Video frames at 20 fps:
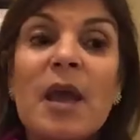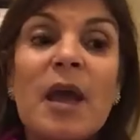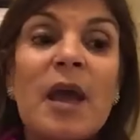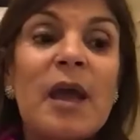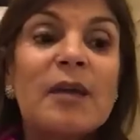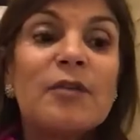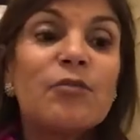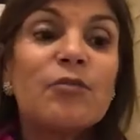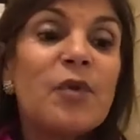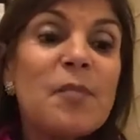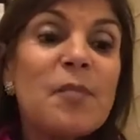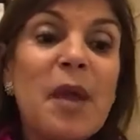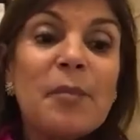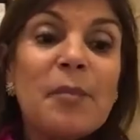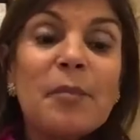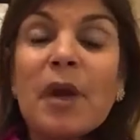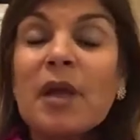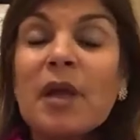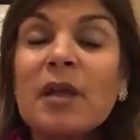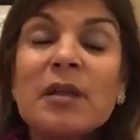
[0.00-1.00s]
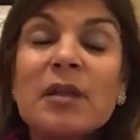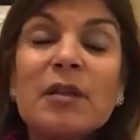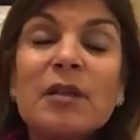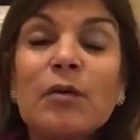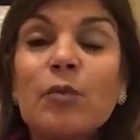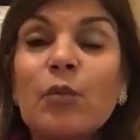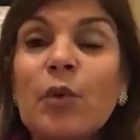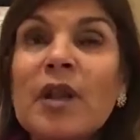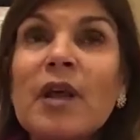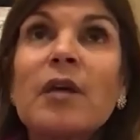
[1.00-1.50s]
And remember, you
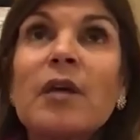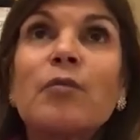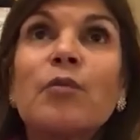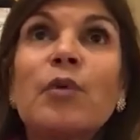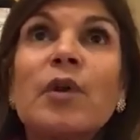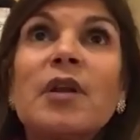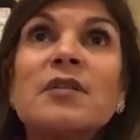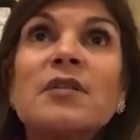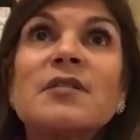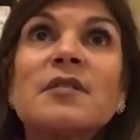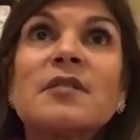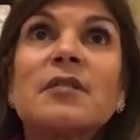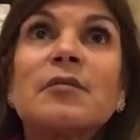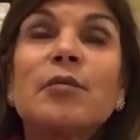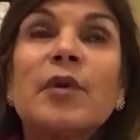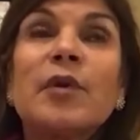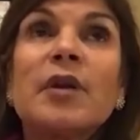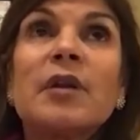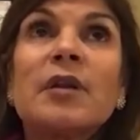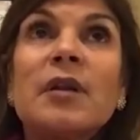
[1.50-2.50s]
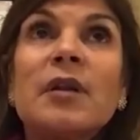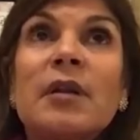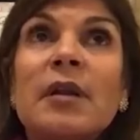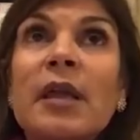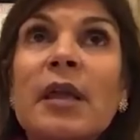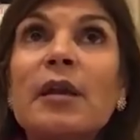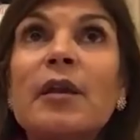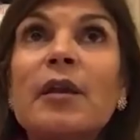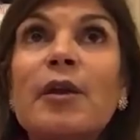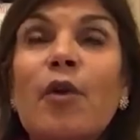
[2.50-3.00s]
know, when
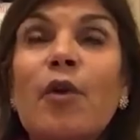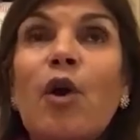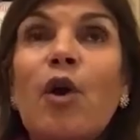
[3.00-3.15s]
earlier